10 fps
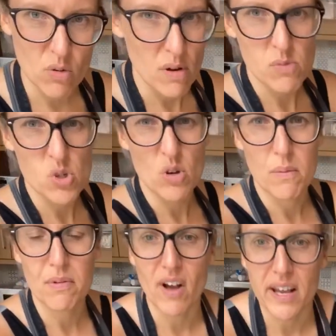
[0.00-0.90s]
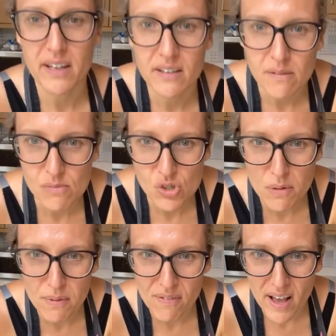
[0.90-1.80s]
I'm sure it'll be fine. I'm sure
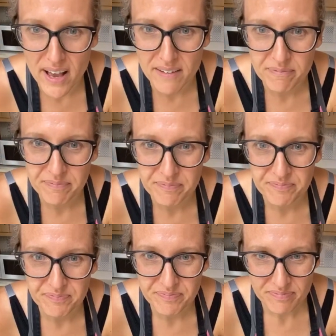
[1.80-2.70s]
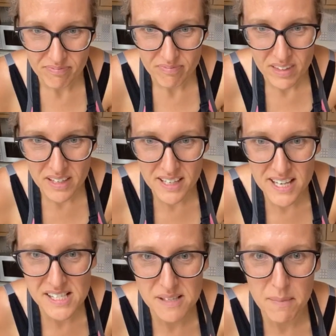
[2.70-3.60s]
it'll be fine. You
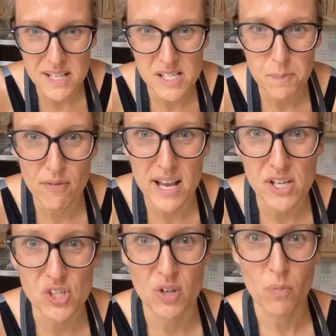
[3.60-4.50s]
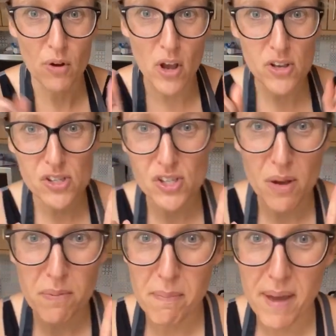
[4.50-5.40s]
need some inspiration. Well, go to the
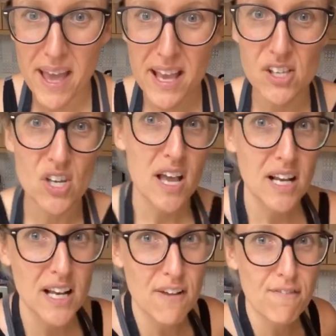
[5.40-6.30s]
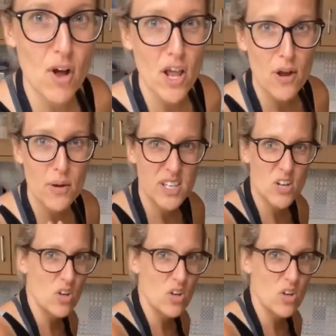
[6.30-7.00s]
top of the page, click follow, and you're not going